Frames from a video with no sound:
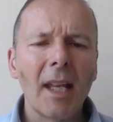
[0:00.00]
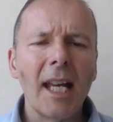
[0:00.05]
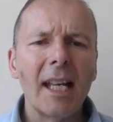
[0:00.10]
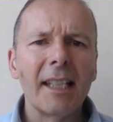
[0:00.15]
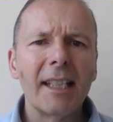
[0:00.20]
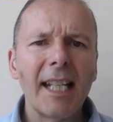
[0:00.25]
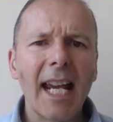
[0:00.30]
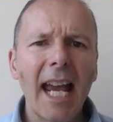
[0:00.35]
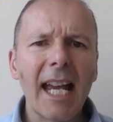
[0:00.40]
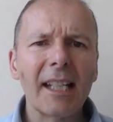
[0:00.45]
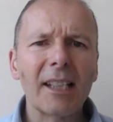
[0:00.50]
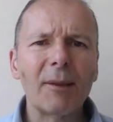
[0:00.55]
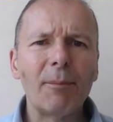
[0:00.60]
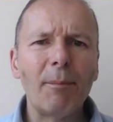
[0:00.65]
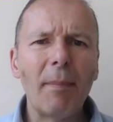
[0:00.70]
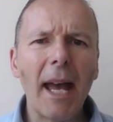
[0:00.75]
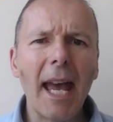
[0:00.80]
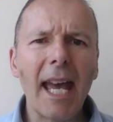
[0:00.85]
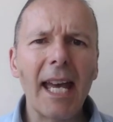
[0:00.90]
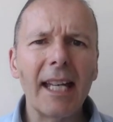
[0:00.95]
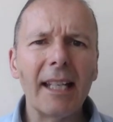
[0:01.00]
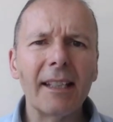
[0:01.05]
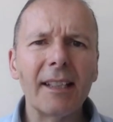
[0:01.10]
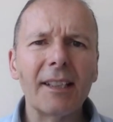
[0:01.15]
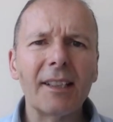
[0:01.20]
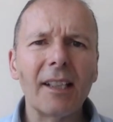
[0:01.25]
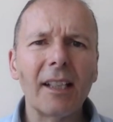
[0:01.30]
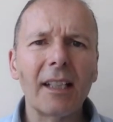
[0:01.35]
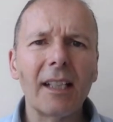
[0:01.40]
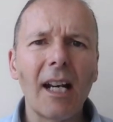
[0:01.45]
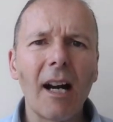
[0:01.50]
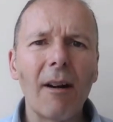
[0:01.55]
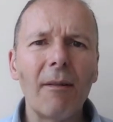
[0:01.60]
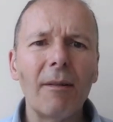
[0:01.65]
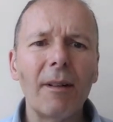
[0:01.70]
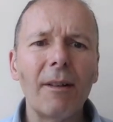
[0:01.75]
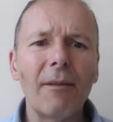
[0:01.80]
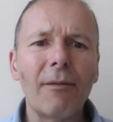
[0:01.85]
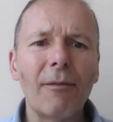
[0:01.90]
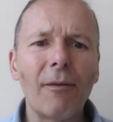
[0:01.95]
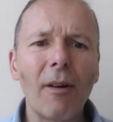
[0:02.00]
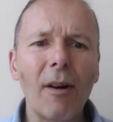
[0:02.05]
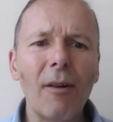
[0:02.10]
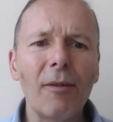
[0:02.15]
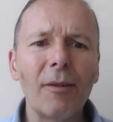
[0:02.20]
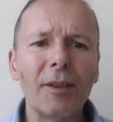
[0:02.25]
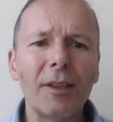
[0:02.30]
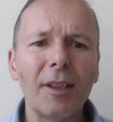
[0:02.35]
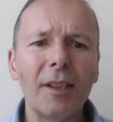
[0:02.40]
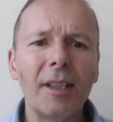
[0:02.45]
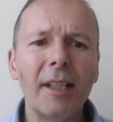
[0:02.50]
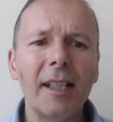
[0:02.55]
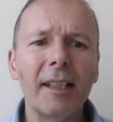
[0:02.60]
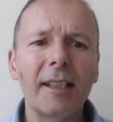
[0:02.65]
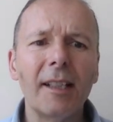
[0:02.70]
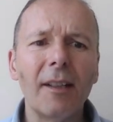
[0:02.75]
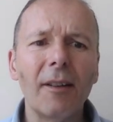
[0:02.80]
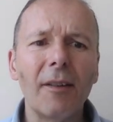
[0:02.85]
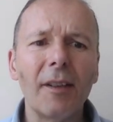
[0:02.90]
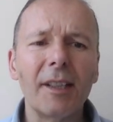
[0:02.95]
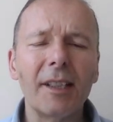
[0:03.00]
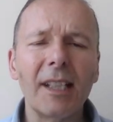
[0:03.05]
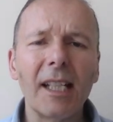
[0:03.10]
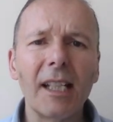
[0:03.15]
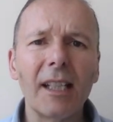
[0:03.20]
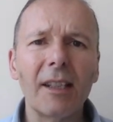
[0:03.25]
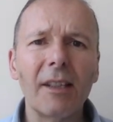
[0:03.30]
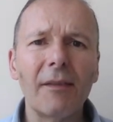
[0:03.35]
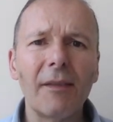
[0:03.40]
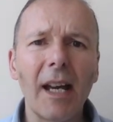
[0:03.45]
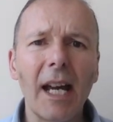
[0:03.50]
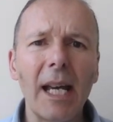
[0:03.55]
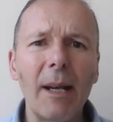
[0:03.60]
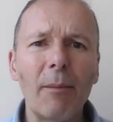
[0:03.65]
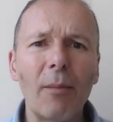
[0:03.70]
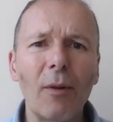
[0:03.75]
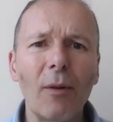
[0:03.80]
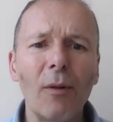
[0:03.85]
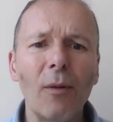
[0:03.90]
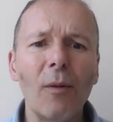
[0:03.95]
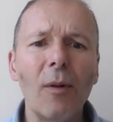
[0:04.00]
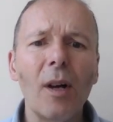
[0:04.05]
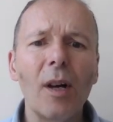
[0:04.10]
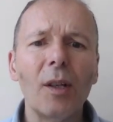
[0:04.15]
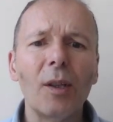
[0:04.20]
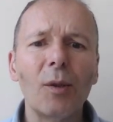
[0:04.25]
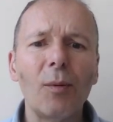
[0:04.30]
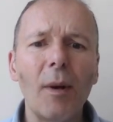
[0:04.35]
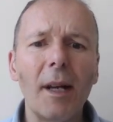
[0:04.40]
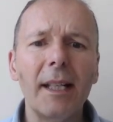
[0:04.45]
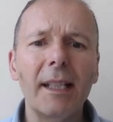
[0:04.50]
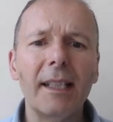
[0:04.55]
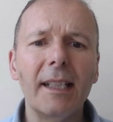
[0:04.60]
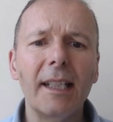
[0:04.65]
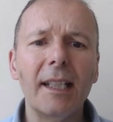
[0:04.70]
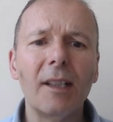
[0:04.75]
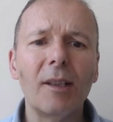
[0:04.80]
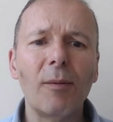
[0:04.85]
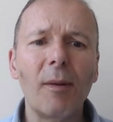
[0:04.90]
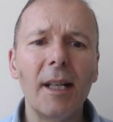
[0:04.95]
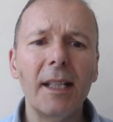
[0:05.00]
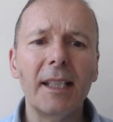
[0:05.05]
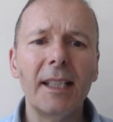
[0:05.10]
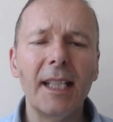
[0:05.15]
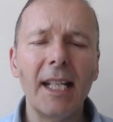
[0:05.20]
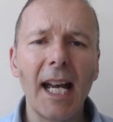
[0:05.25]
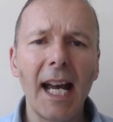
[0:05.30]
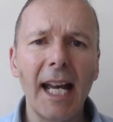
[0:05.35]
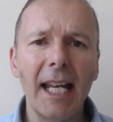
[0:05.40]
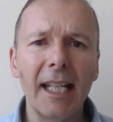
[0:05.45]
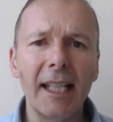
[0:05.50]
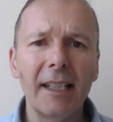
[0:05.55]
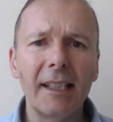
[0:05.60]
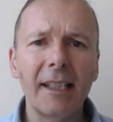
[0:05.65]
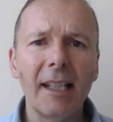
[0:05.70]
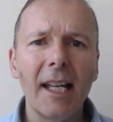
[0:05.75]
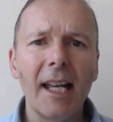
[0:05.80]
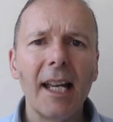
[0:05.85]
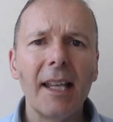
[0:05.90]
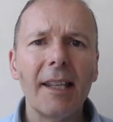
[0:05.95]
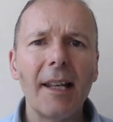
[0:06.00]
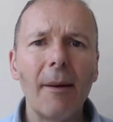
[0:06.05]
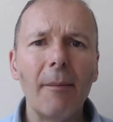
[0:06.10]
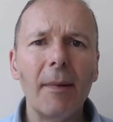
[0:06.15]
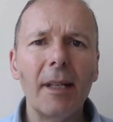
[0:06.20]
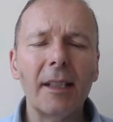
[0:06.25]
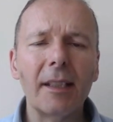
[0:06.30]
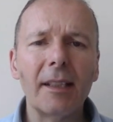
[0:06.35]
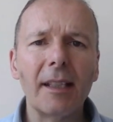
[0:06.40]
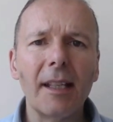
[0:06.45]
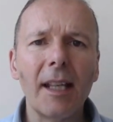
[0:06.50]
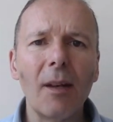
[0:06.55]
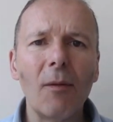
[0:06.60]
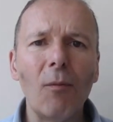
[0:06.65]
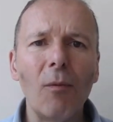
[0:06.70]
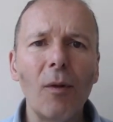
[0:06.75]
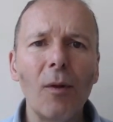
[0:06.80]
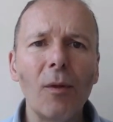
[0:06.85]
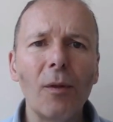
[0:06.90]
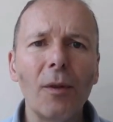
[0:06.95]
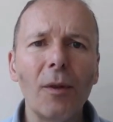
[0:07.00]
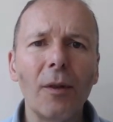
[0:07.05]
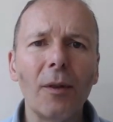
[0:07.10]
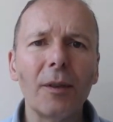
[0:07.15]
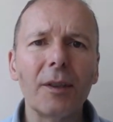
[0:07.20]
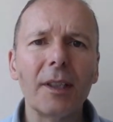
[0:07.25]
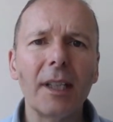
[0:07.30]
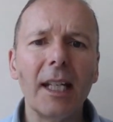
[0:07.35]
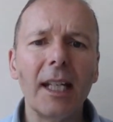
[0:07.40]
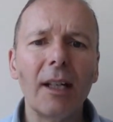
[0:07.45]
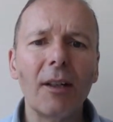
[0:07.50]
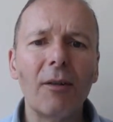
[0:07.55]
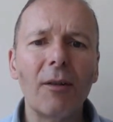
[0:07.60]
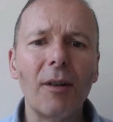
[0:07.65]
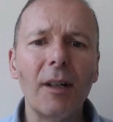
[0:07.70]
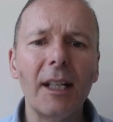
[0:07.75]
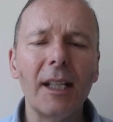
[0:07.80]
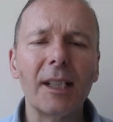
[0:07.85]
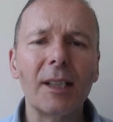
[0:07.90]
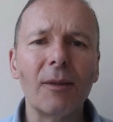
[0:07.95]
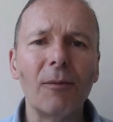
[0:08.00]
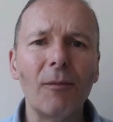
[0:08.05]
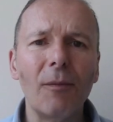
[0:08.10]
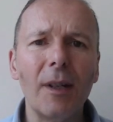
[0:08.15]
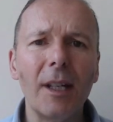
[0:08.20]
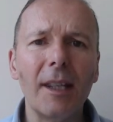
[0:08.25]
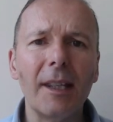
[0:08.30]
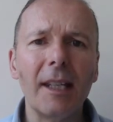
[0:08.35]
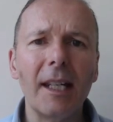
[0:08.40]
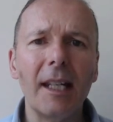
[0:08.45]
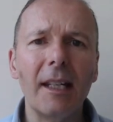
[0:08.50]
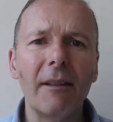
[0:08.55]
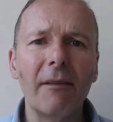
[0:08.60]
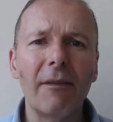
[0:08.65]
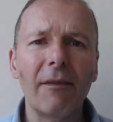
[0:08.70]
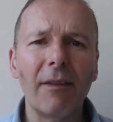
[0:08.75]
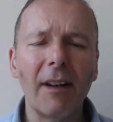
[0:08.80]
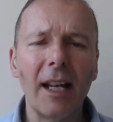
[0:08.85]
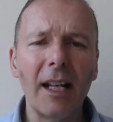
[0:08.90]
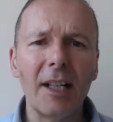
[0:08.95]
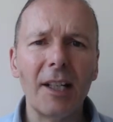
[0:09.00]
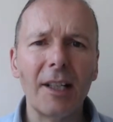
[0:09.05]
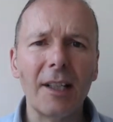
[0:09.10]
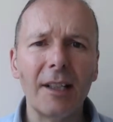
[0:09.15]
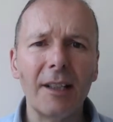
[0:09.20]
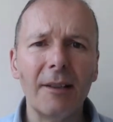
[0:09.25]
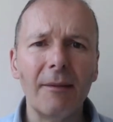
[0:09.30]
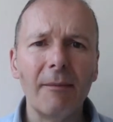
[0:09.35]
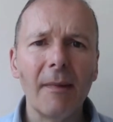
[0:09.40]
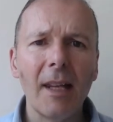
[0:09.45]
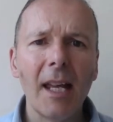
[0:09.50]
Tax bans are currently frozen until the sixth of April twenty twenty-eight. That means that they will not increase with inflation.